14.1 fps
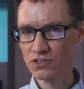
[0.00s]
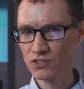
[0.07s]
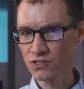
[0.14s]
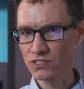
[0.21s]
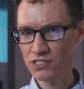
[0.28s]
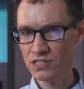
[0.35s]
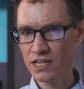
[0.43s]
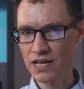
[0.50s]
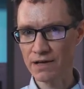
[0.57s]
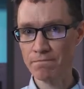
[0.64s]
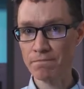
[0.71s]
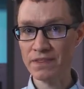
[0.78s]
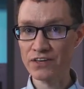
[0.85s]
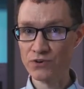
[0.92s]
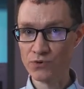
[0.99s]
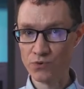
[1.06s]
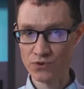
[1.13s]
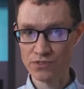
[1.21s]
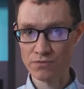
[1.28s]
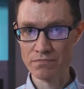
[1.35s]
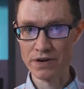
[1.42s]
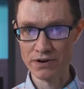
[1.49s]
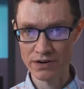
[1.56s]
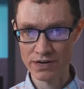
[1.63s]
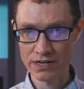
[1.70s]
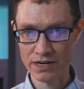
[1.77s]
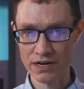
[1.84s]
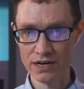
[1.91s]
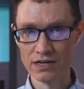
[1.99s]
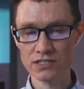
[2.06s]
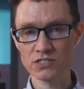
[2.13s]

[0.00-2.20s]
looks like in North America,